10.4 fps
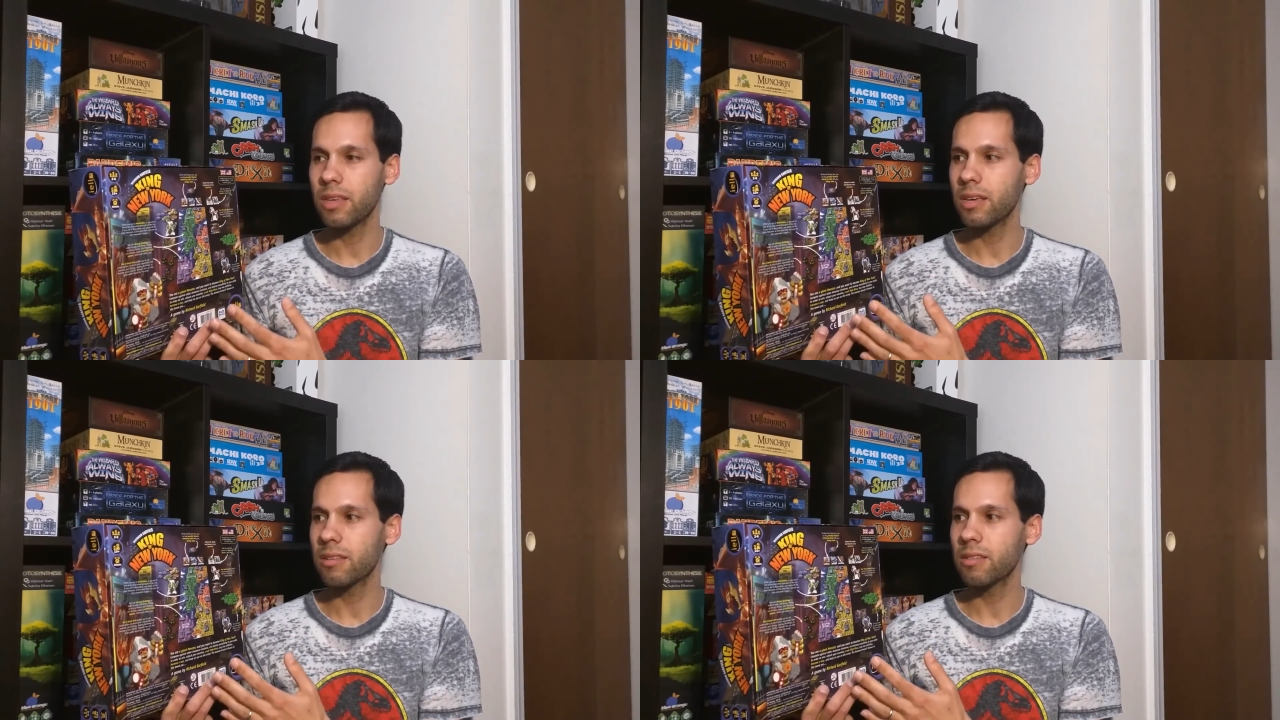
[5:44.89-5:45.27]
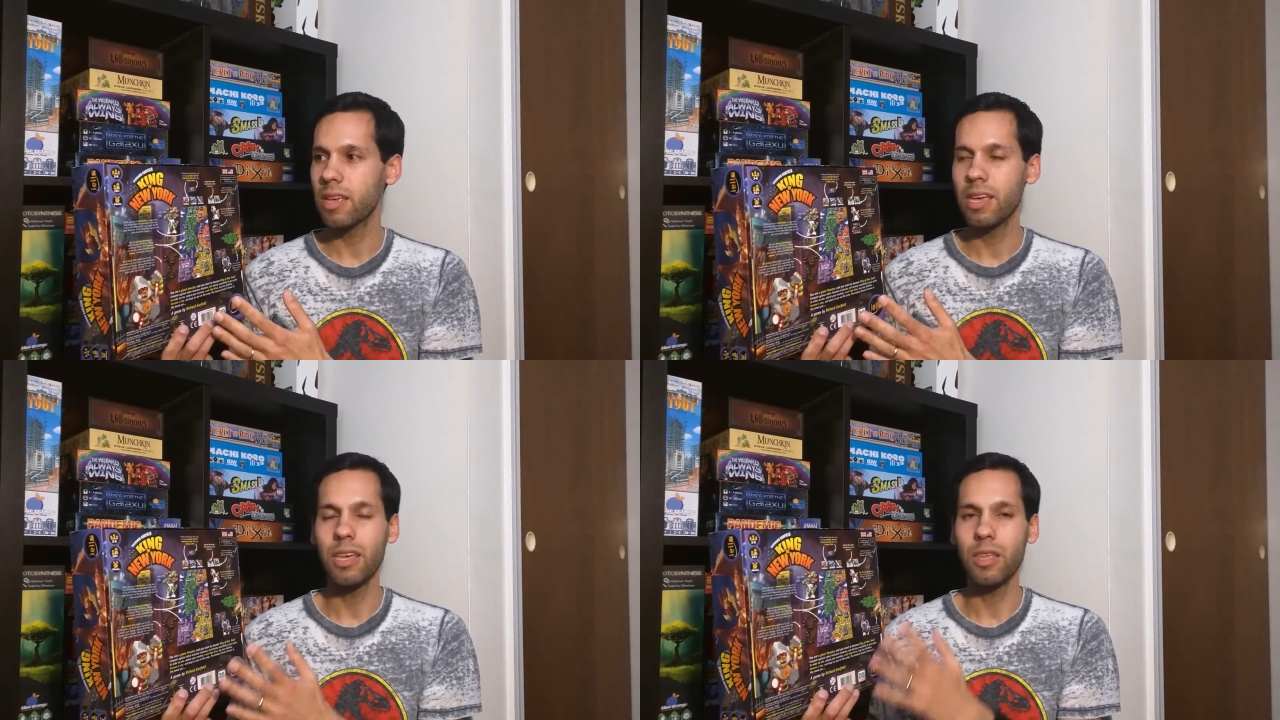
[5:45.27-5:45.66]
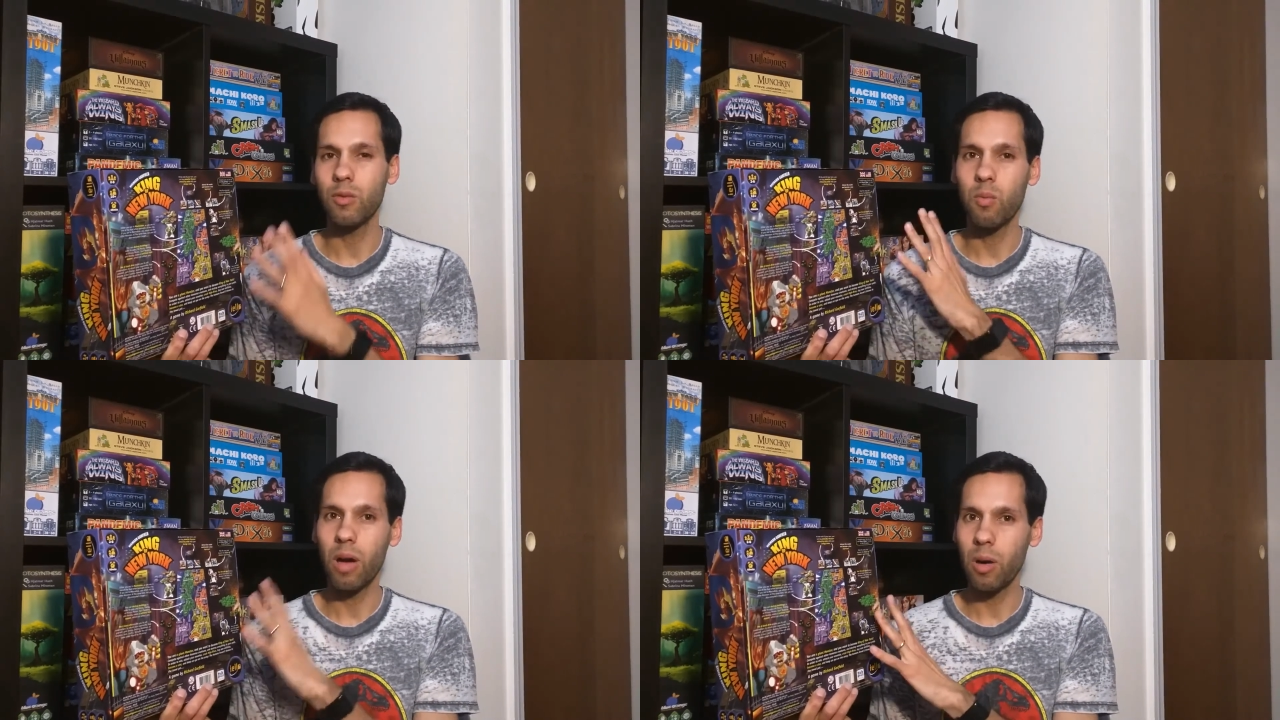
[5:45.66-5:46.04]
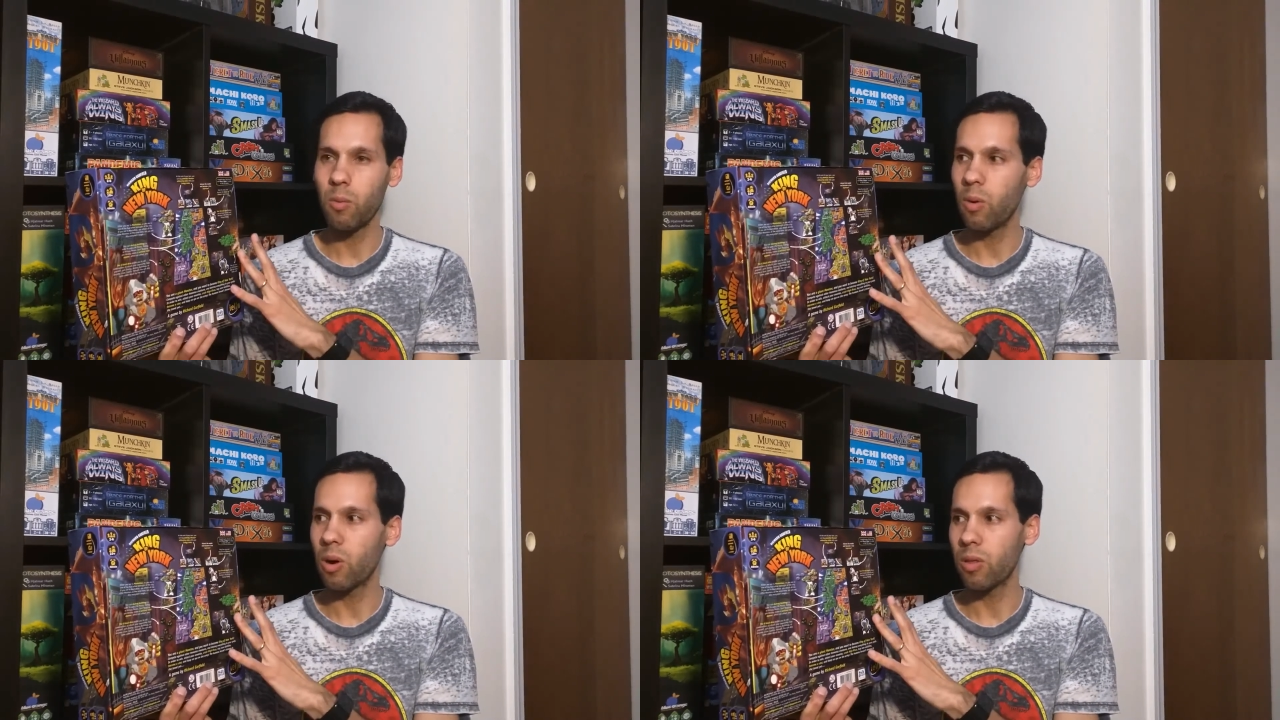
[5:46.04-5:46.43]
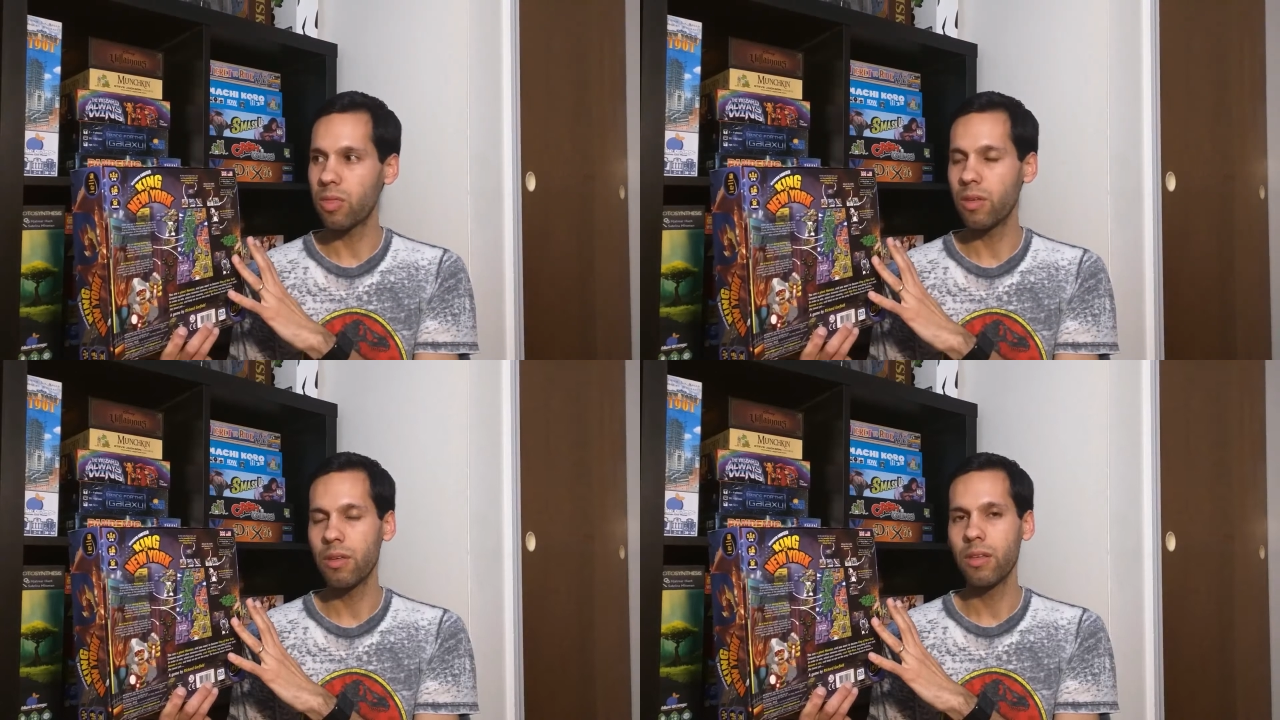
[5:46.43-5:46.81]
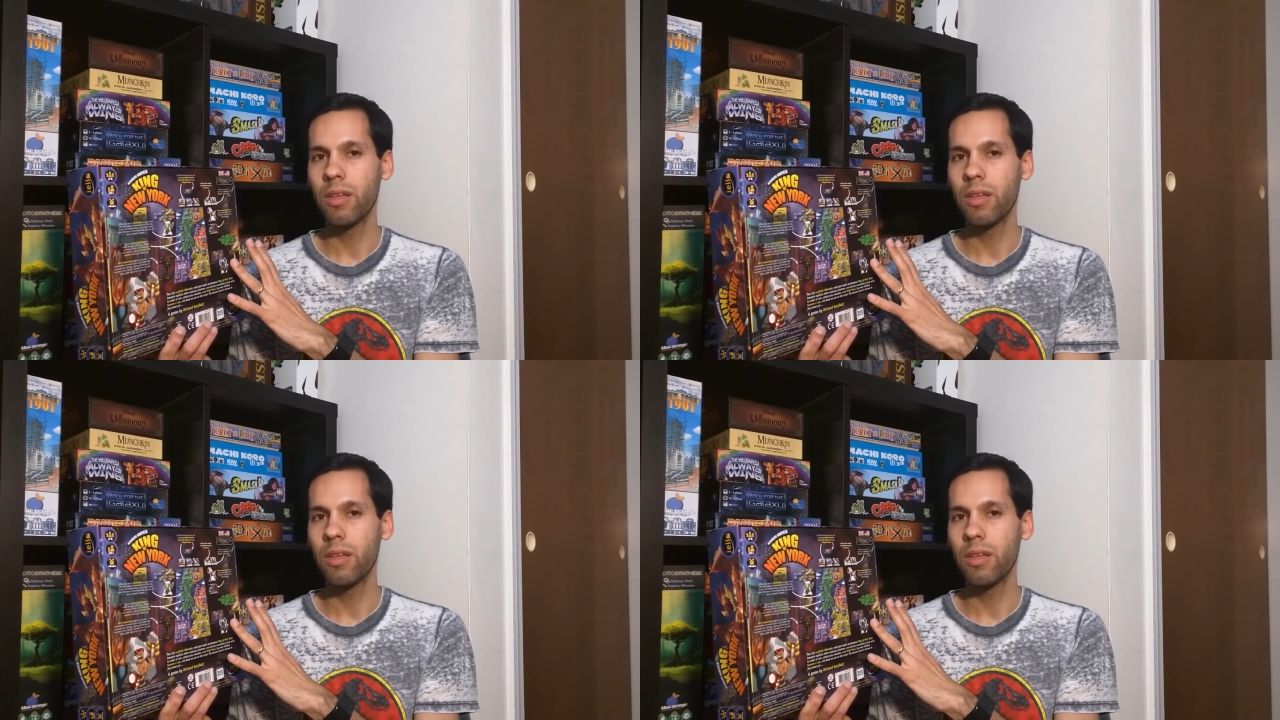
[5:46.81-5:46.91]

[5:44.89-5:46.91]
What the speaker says: things is well worth